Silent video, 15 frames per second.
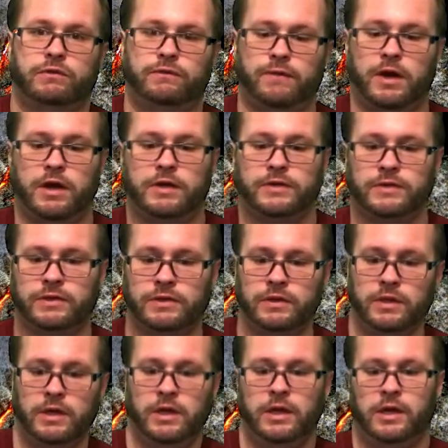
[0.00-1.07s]
of Fox
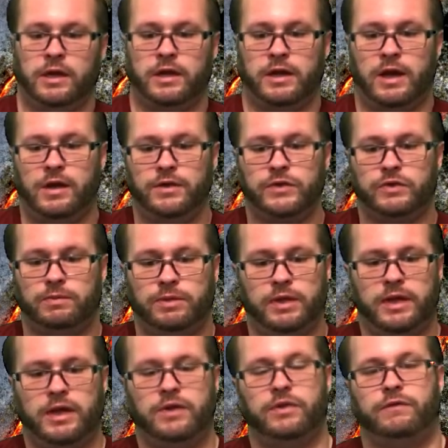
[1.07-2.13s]
and how this will
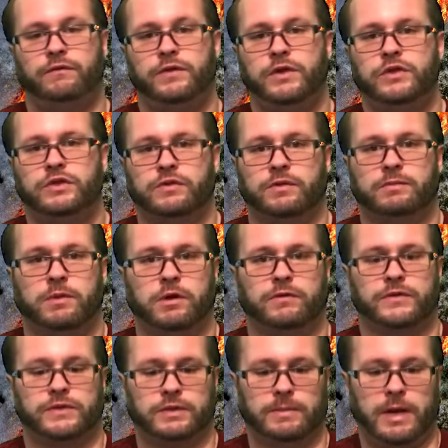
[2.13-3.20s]
play out in the future of the
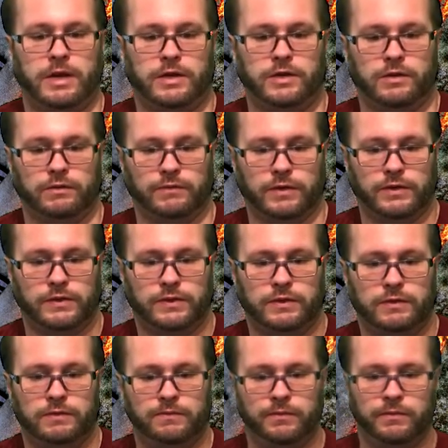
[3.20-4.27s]
Marvel Cinematic Universe.
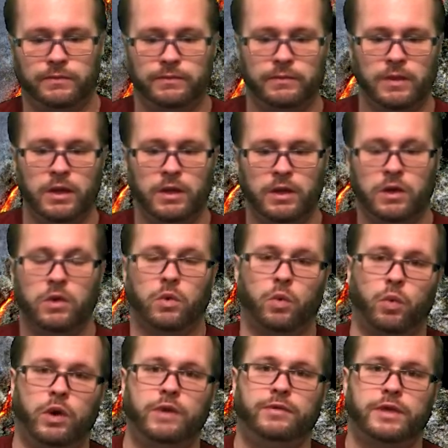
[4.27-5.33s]

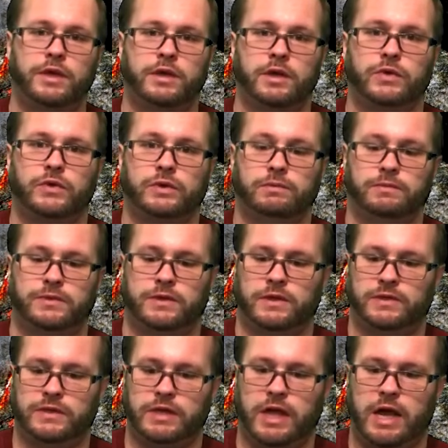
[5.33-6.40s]
One of the conundrums
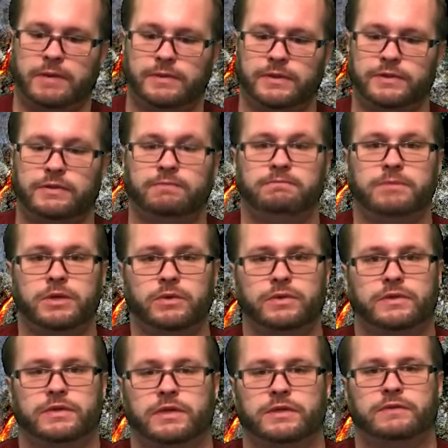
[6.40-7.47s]
is the absence of
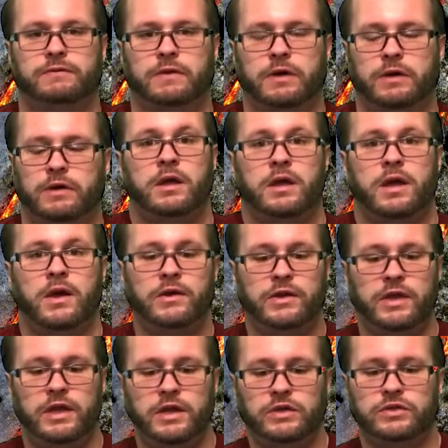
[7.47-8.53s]
mutants thus far. How can
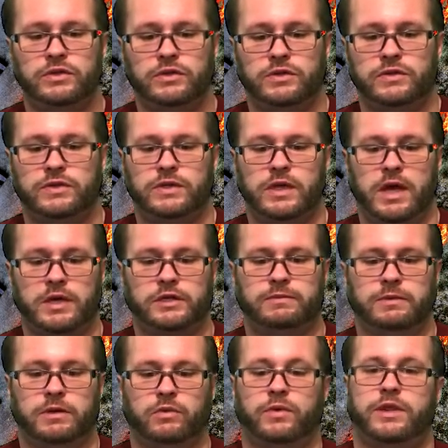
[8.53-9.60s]
they introduce the
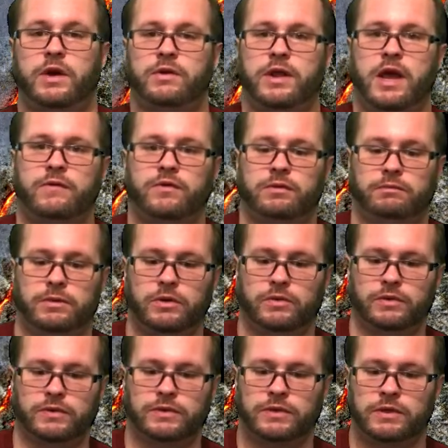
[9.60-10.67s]
X-Men without having
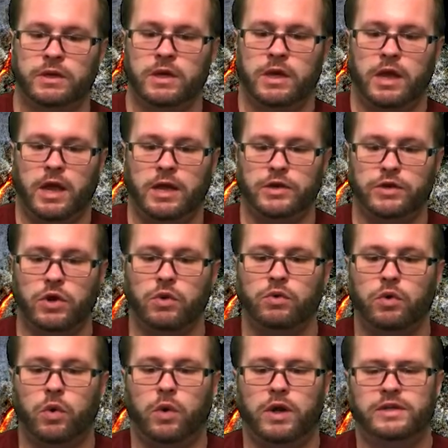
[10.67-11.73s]
mutants a known
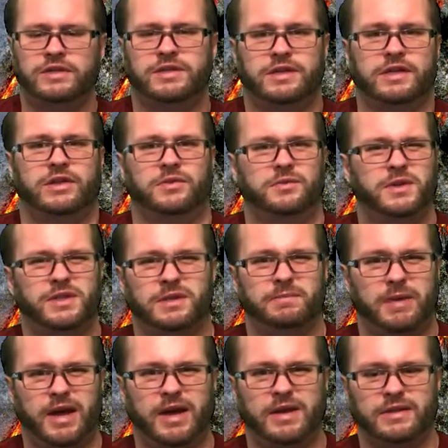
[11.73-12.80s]
quantity in the recent
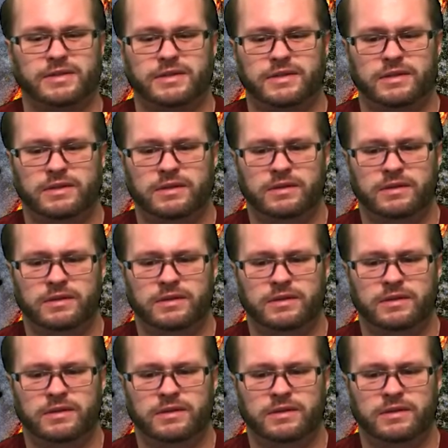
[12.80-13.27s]
past?